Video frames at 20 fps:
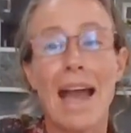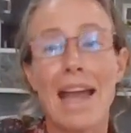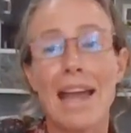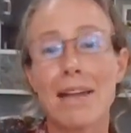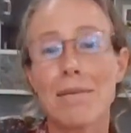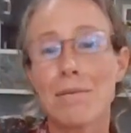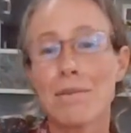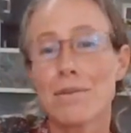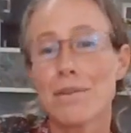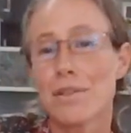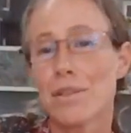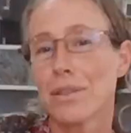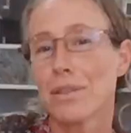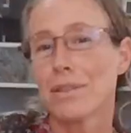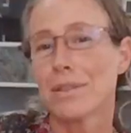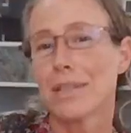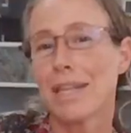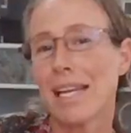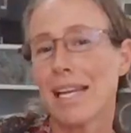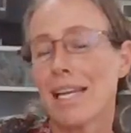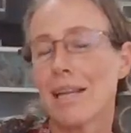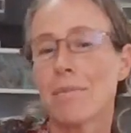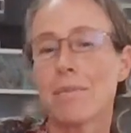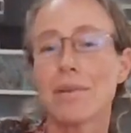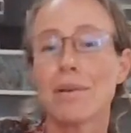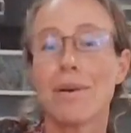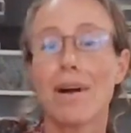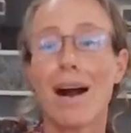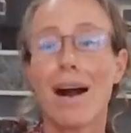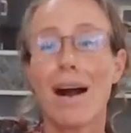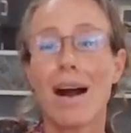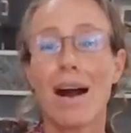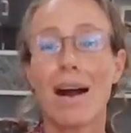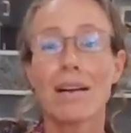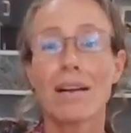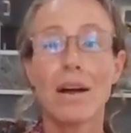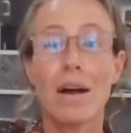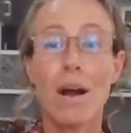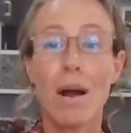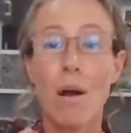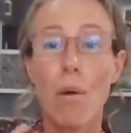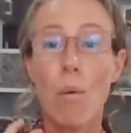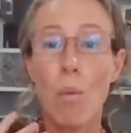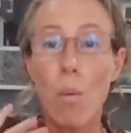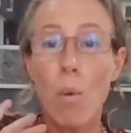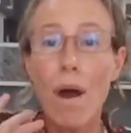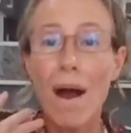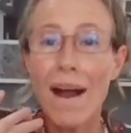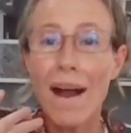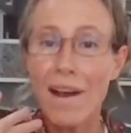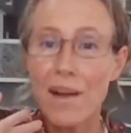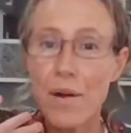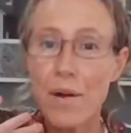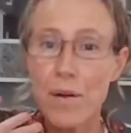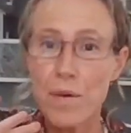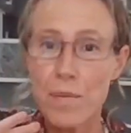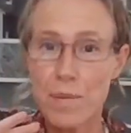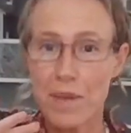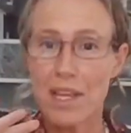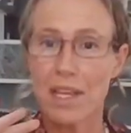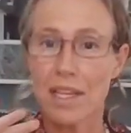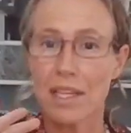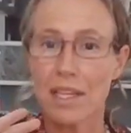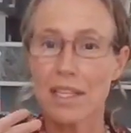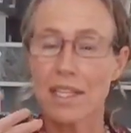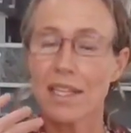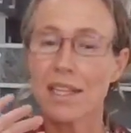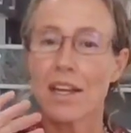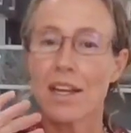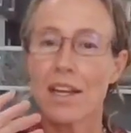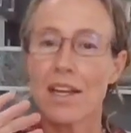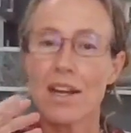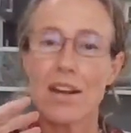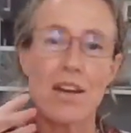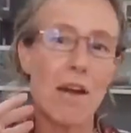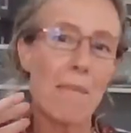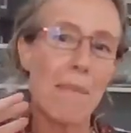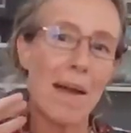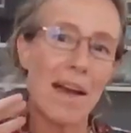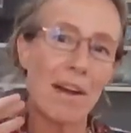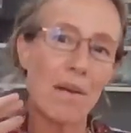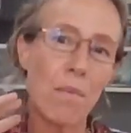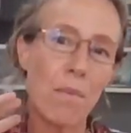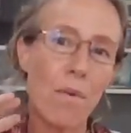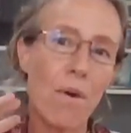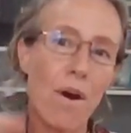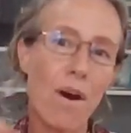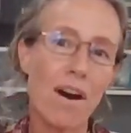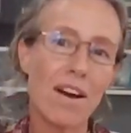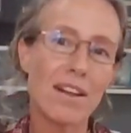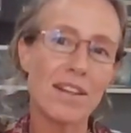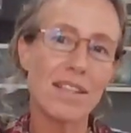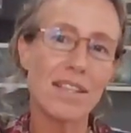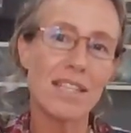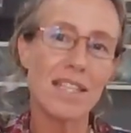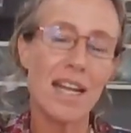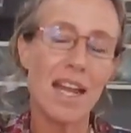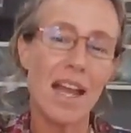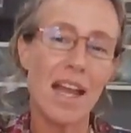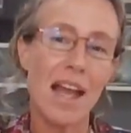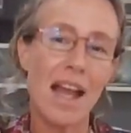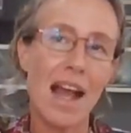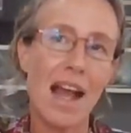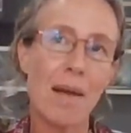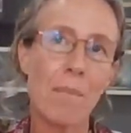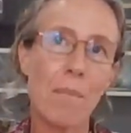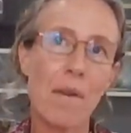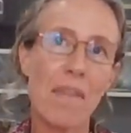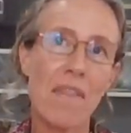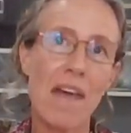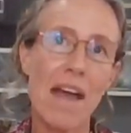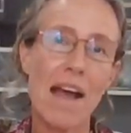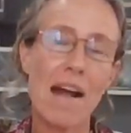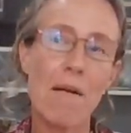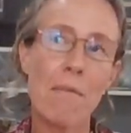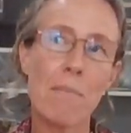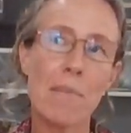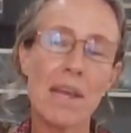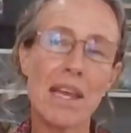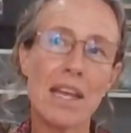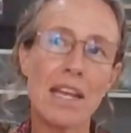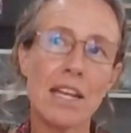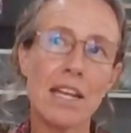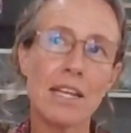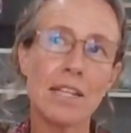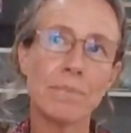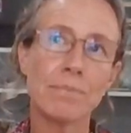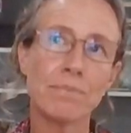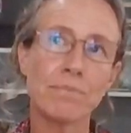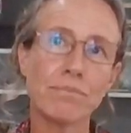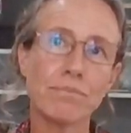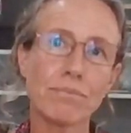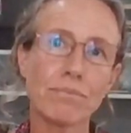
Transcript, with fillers: able to keep your heart wide open no matter what and without being